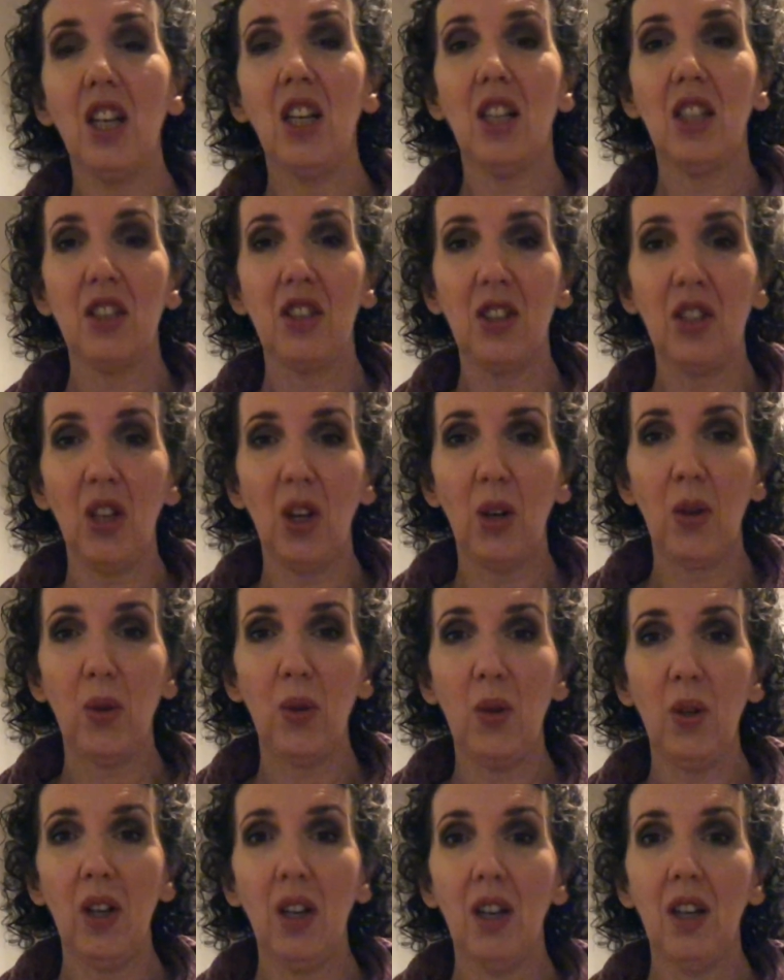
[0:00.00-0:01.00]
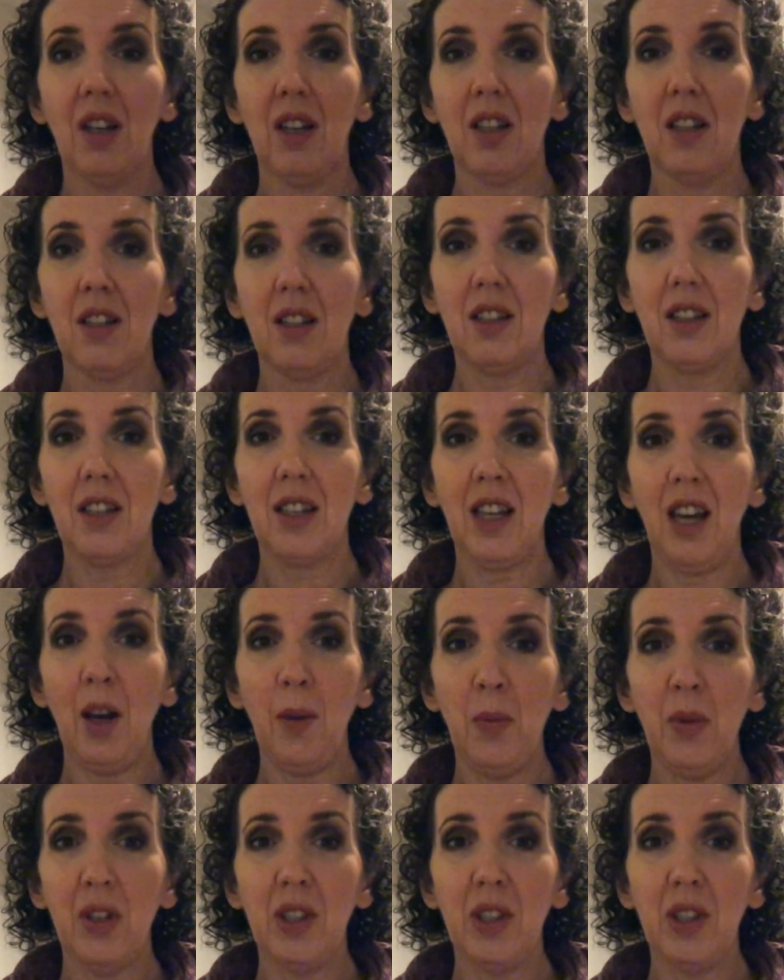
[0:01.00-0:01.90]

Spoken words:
So the camera